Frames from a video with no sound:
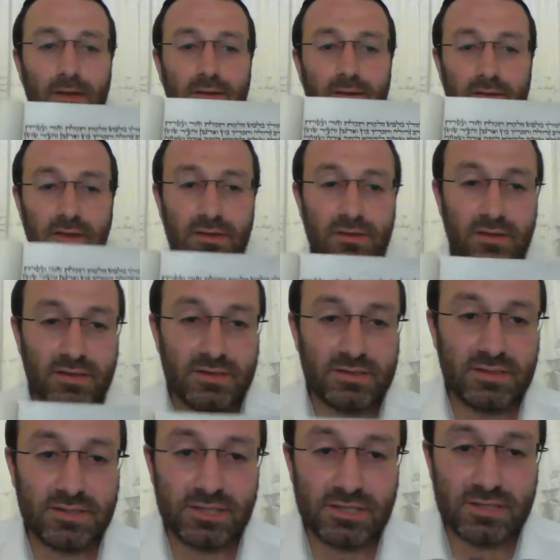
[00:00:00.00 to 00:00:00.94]
like
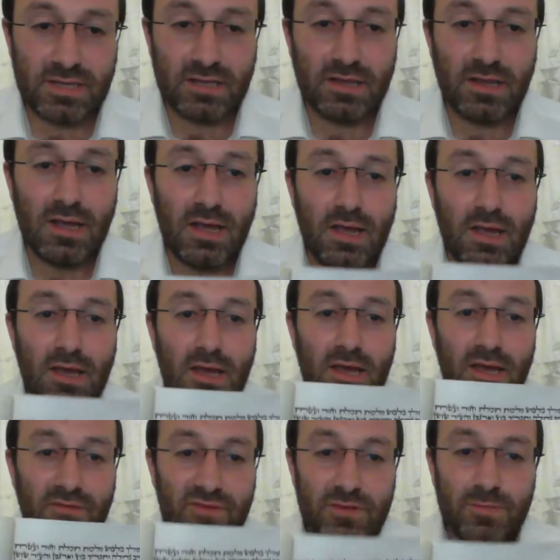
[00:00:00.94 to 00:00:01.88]
this, she said,
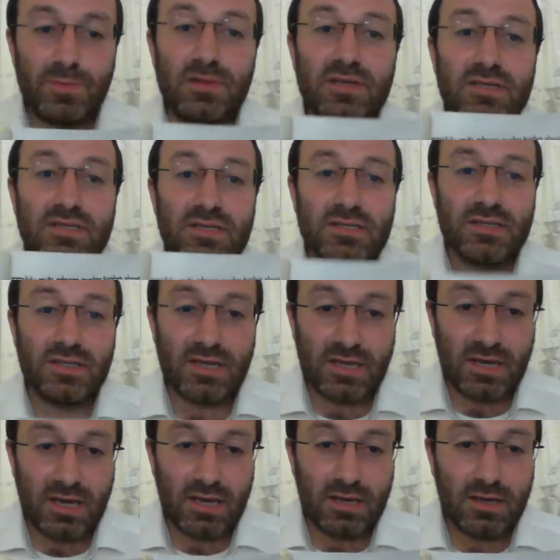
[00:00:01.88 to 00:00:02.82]
if it pleases the
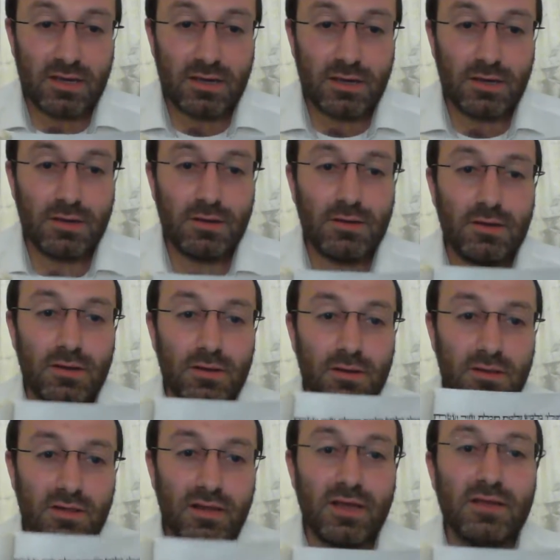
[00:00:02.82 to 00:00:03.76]
king,
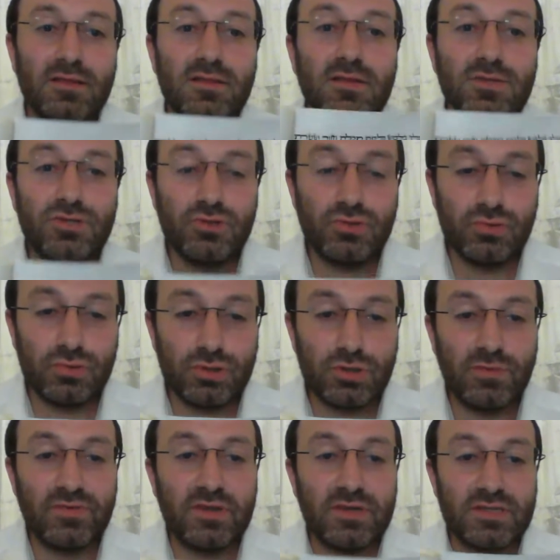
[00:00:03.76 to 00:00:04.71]
let the Jews
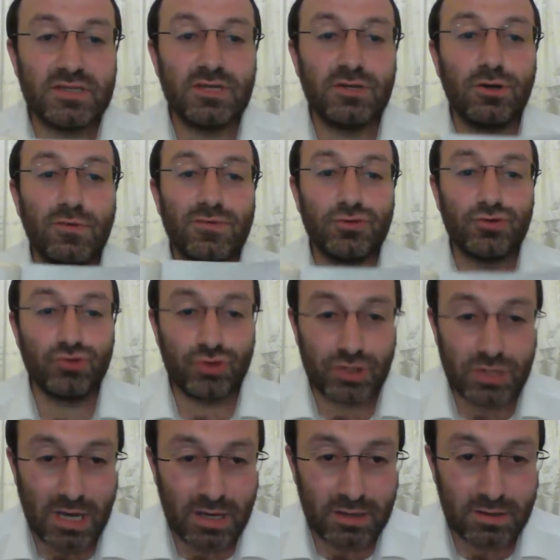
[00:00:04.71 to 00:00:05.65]
of the city of
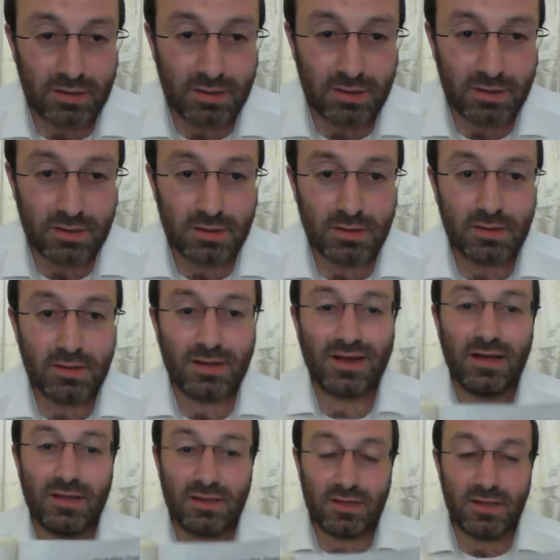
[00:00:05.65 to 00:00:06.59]
Shushan
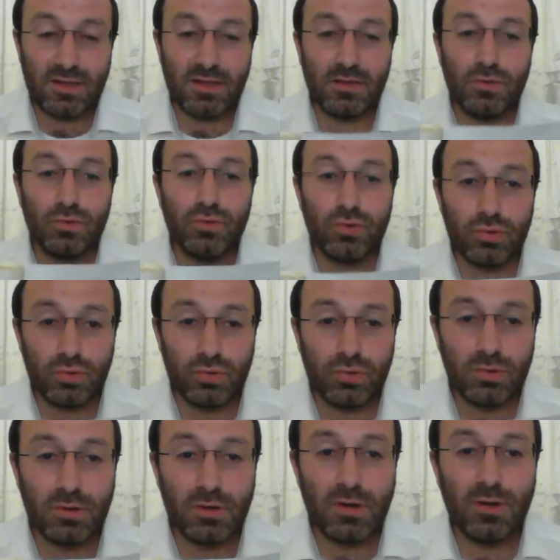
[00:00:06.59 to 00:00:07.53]
continue
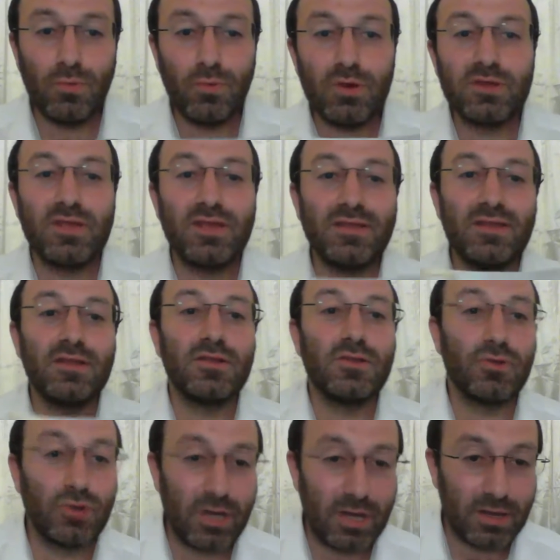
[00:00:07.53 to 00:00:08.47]
do what they did
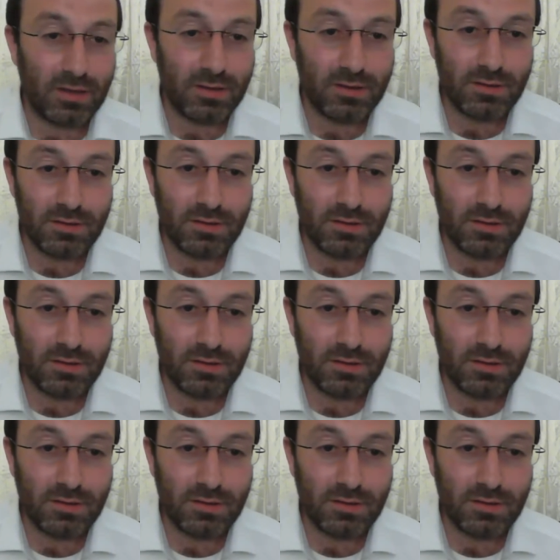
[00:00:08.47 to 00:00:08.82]
today.